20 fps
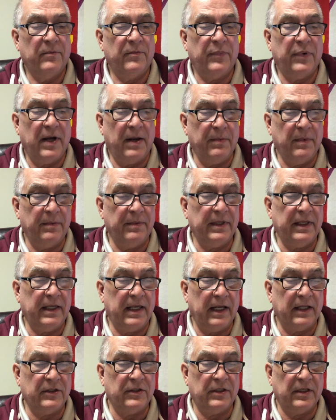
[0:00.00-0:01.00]
probably
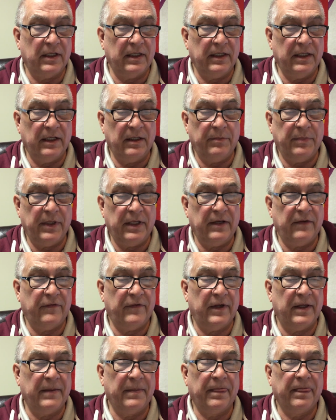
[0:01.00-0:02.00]
gets a little bit
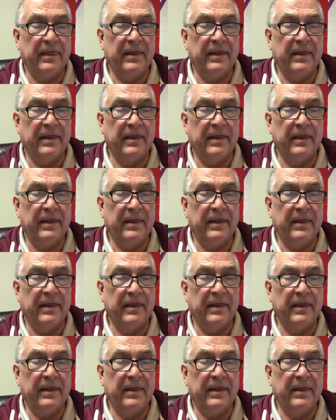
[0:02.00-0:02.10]
of a